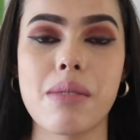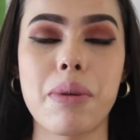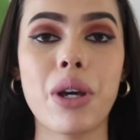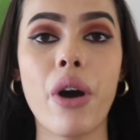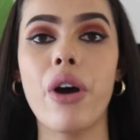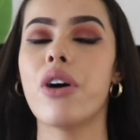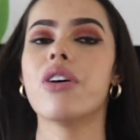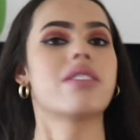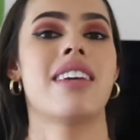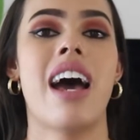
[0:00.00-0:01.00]

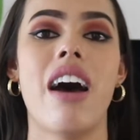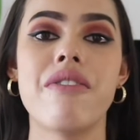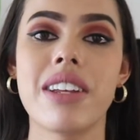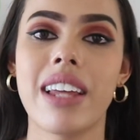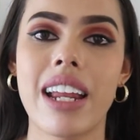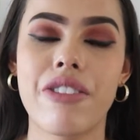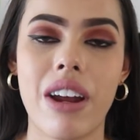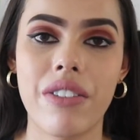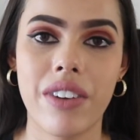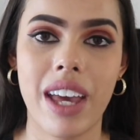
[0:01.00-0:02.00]
because to have delayed
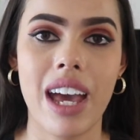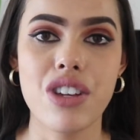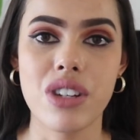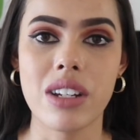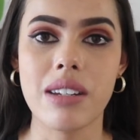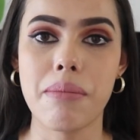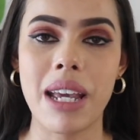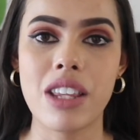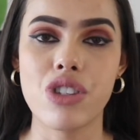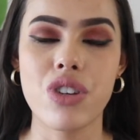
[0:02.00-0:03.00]
gratification
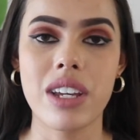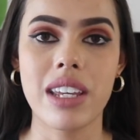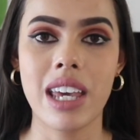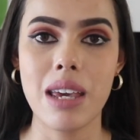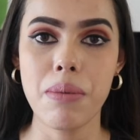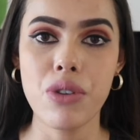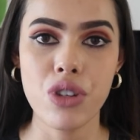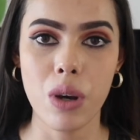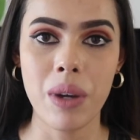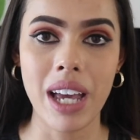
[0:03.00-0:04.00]
means you can keep on
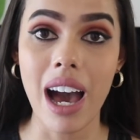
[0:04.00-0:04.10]
showing